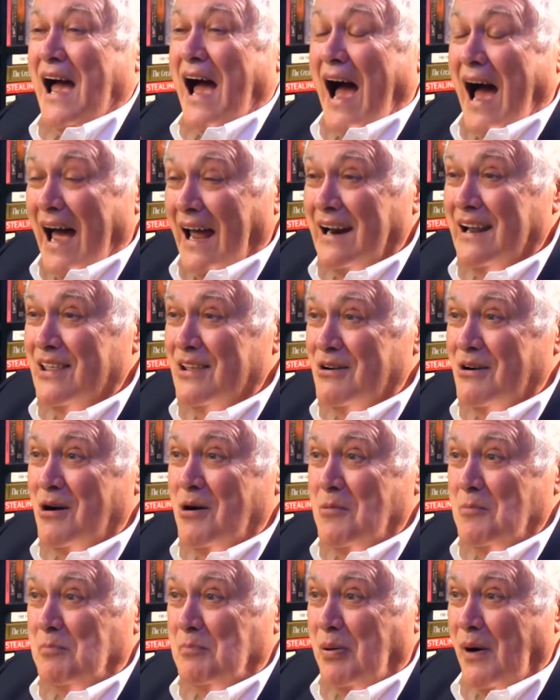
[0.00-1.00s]
out of their
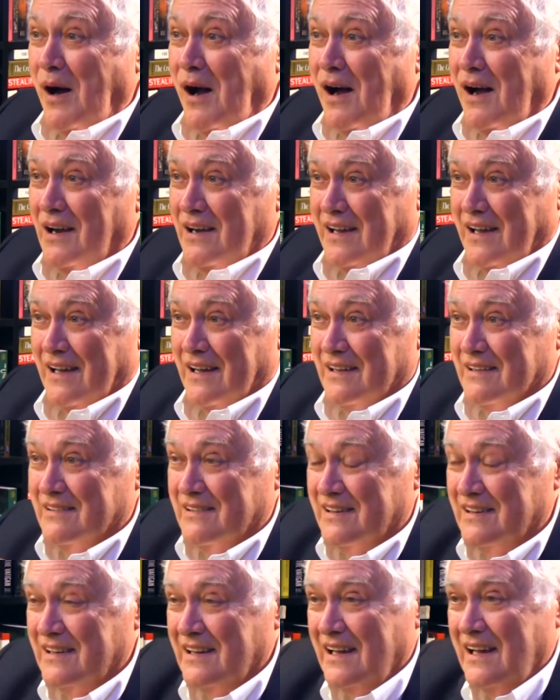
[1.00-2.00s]
own
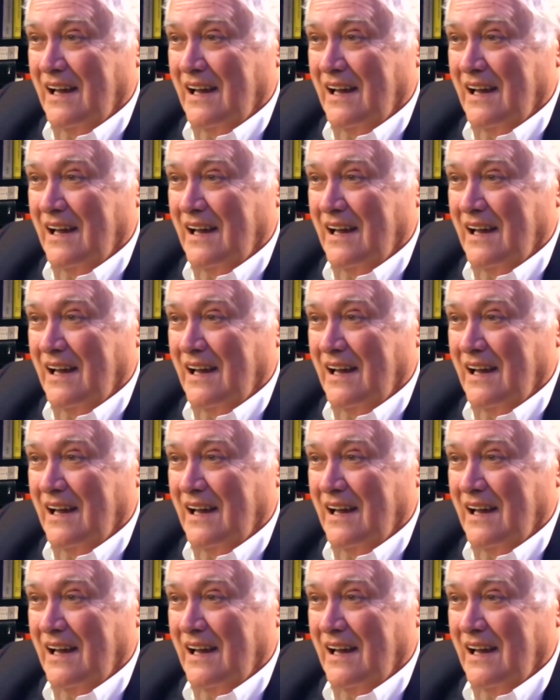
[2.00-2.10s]
pockets.